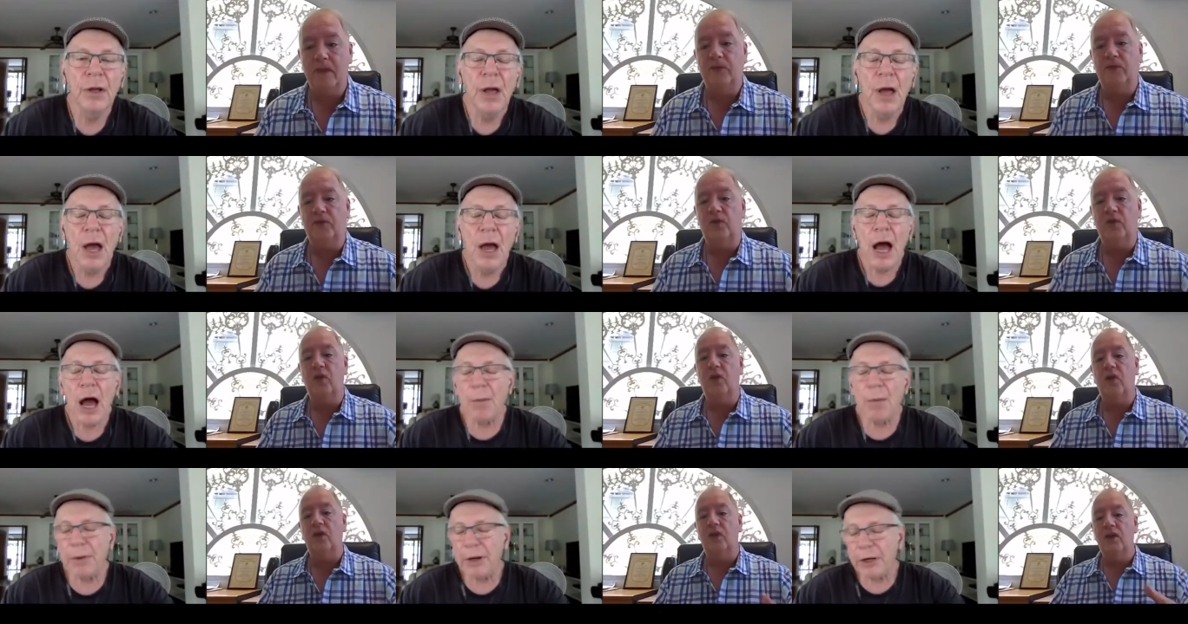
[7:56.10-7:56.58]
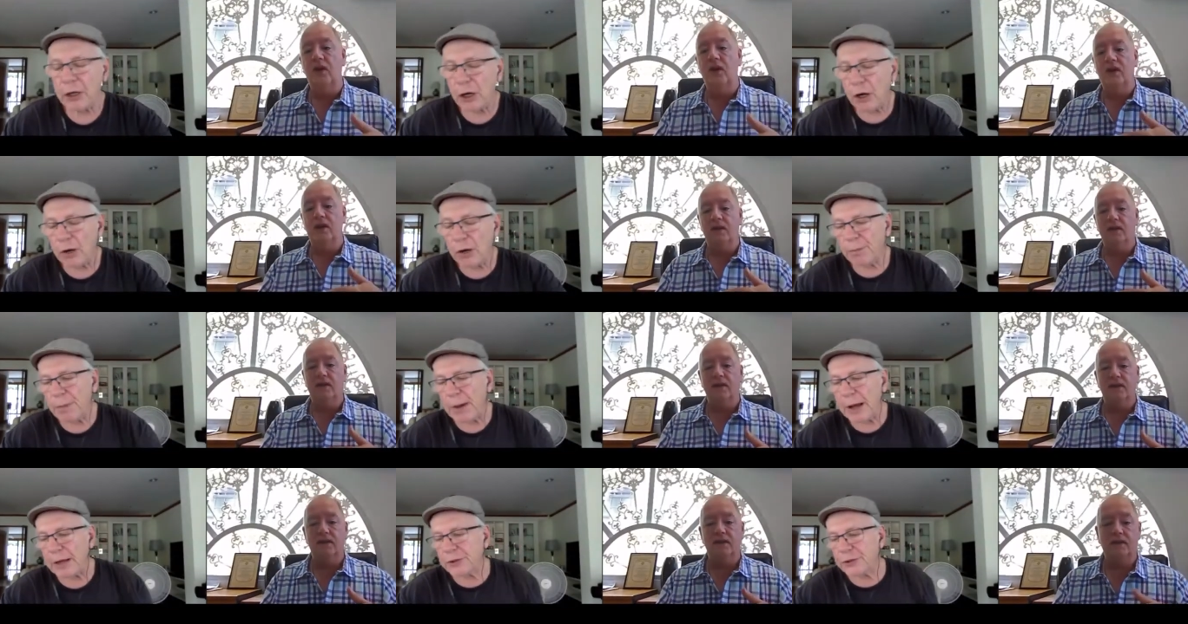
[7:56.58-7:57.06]
Speaker 1: I mean, going
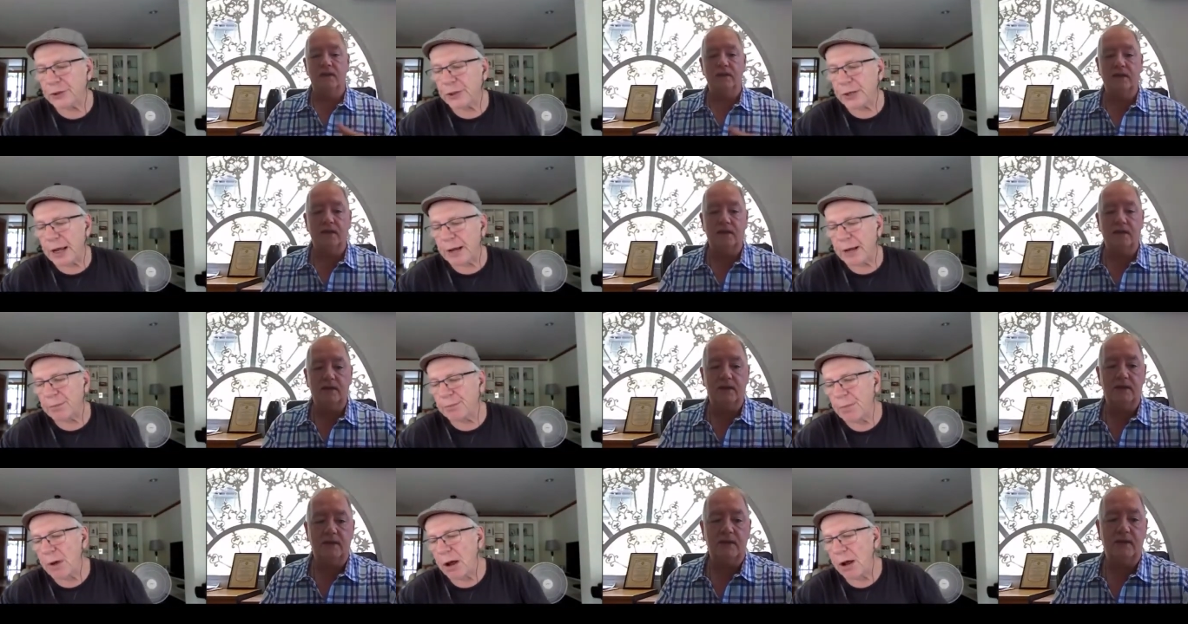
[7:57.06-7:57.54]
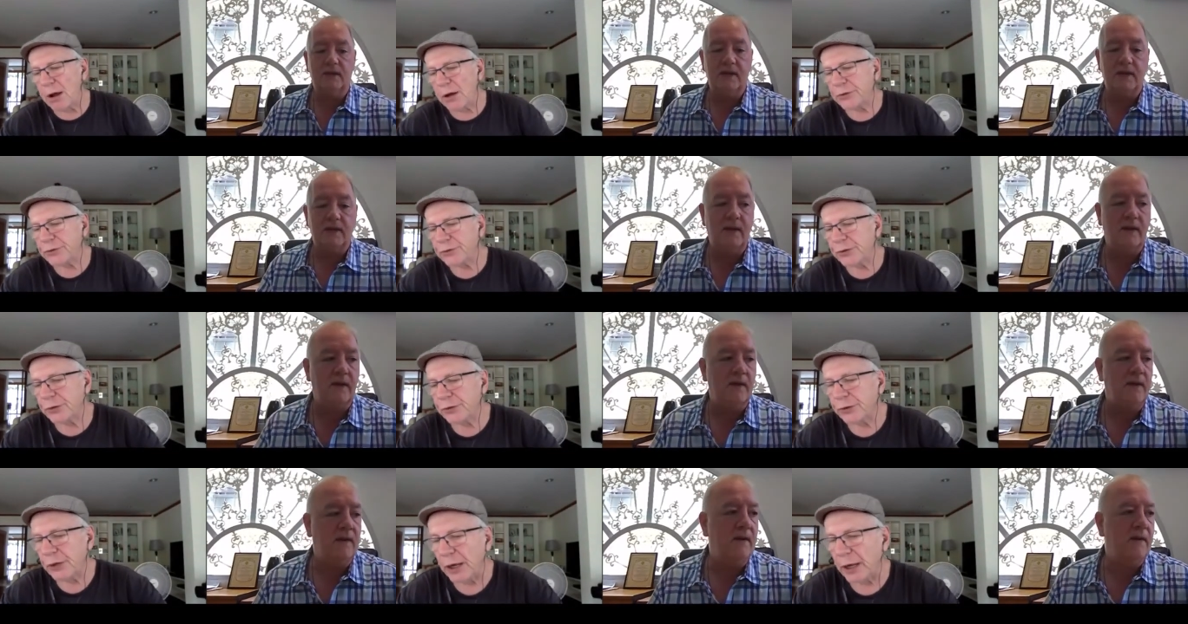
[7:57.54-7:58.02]
back to that mask
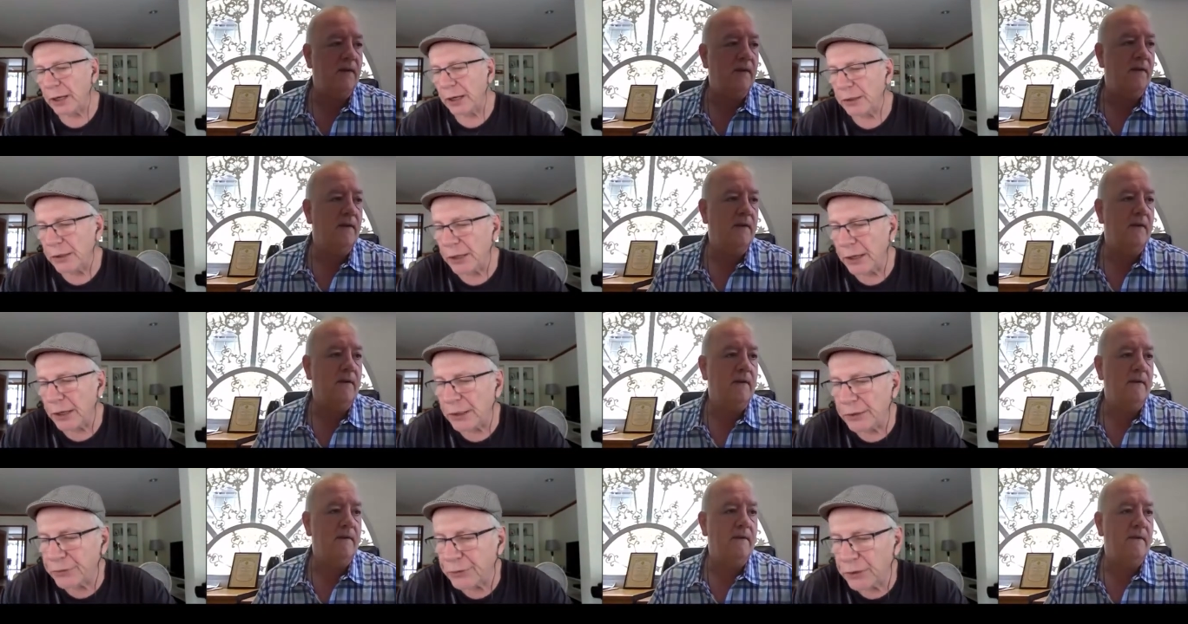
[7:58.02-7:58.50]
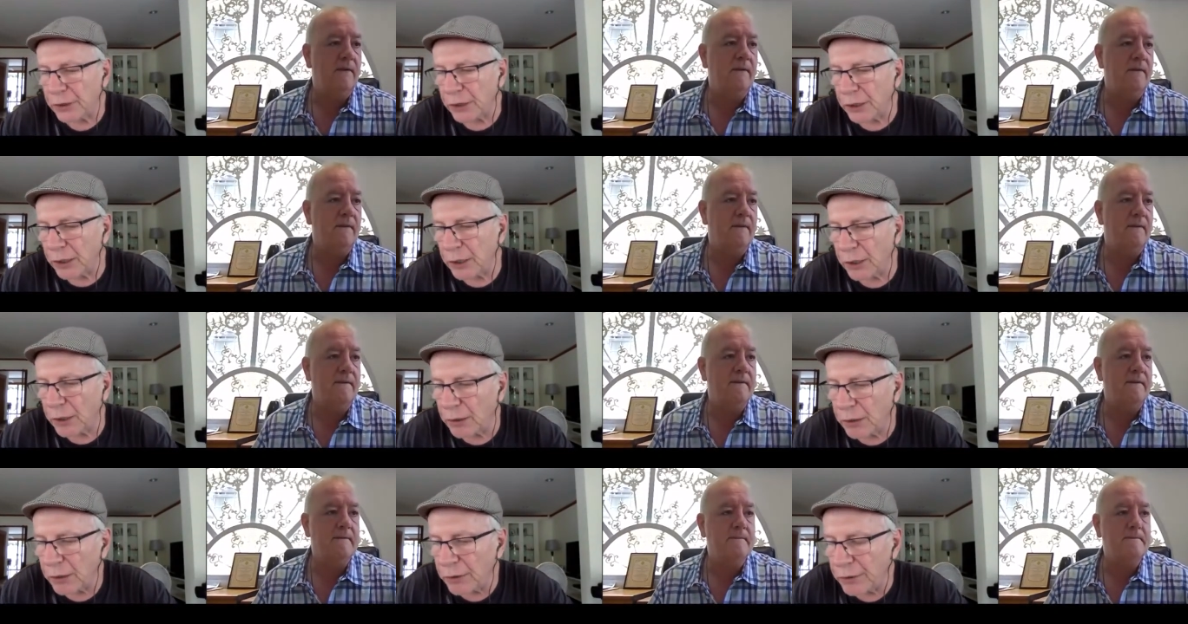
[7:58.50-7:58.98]
thing, there's
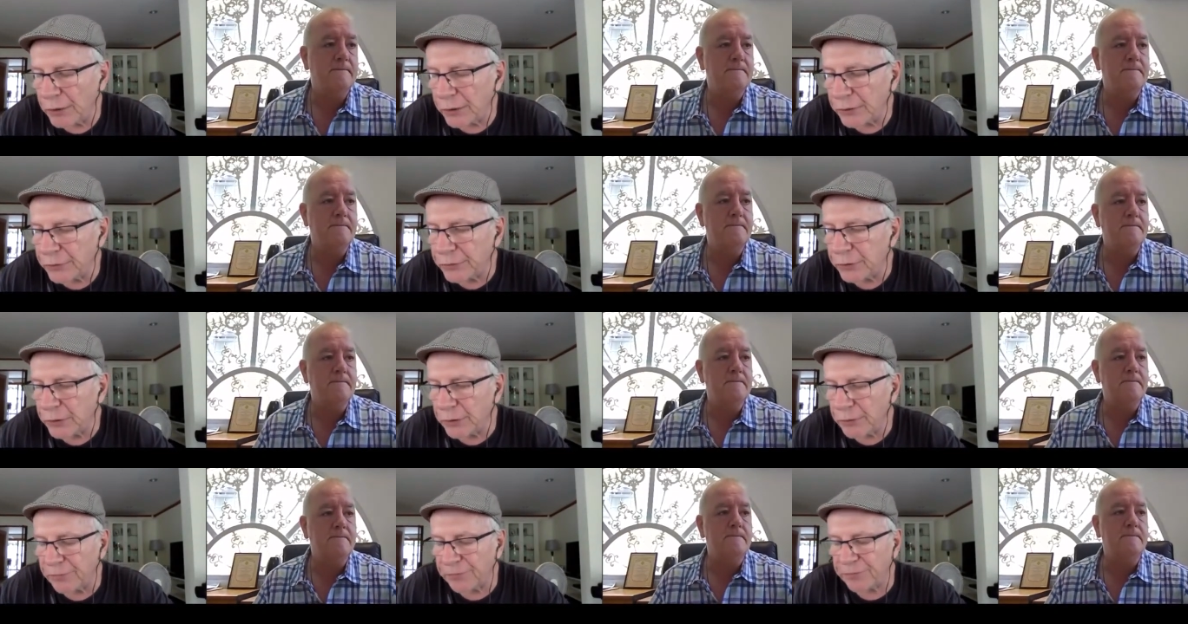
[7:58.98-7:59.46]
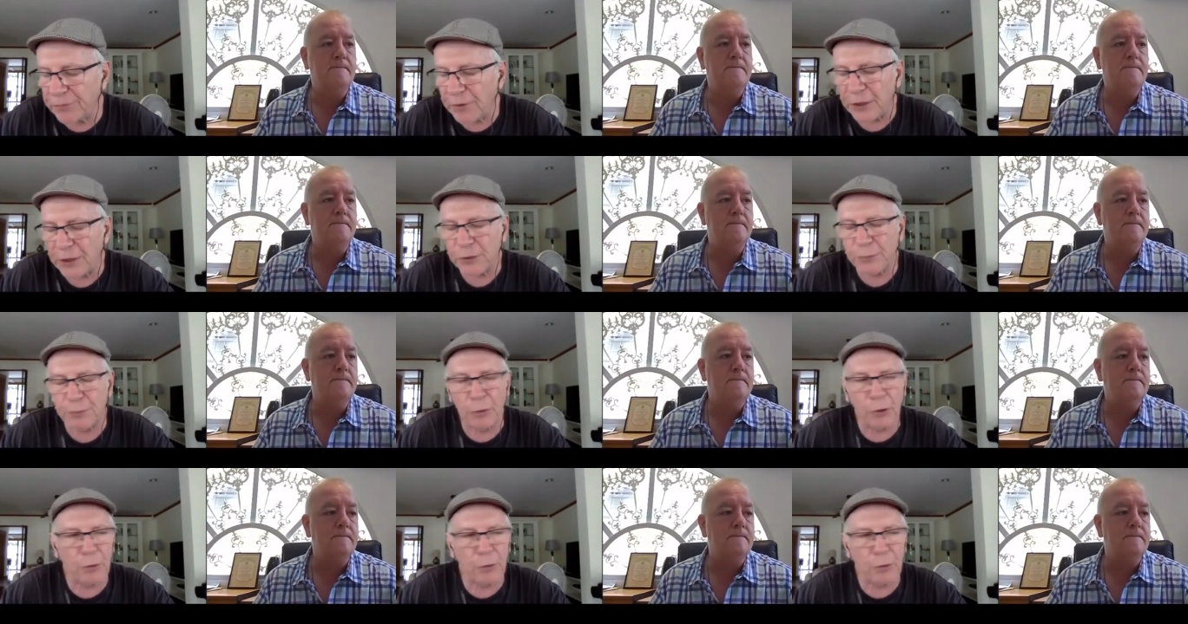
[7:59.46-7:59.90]
a there's a Facebook